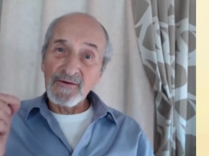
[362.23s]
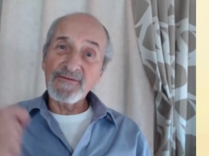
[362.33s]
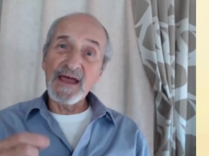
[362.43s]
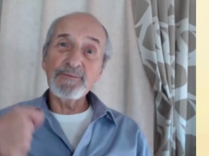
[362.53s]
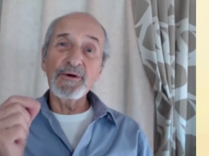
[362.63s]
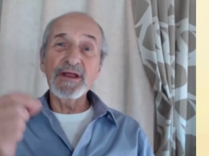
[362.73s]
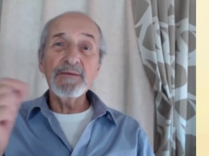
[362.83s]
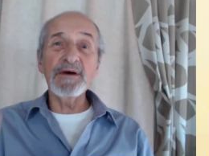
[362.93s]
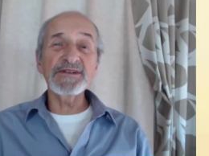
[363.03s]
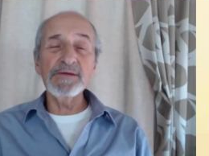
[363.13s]
your fat
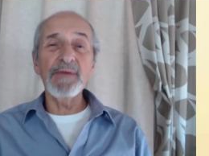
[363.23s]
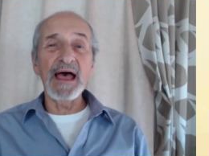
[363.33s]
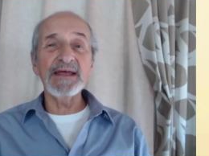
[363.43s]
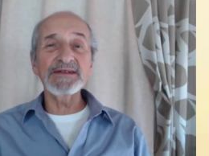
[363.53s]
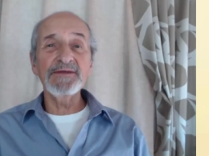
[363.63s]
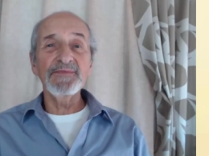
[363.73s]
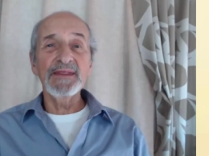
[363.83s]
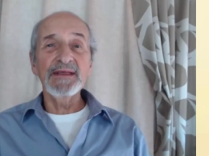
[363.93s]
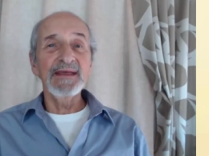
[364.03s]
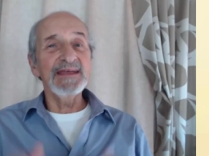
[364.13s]
burning muscle mass
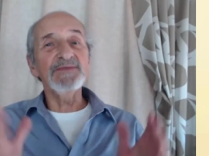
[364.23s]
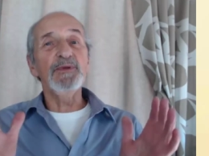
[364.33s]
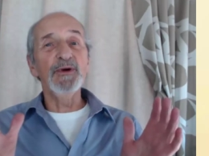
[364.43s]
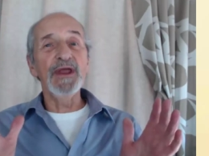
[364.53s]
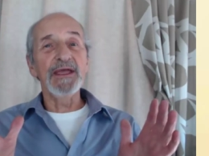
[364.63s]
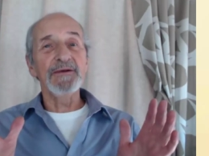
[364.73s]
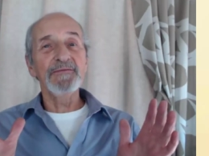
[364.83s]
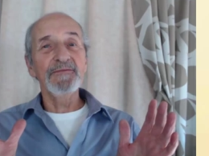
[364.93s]
is puny.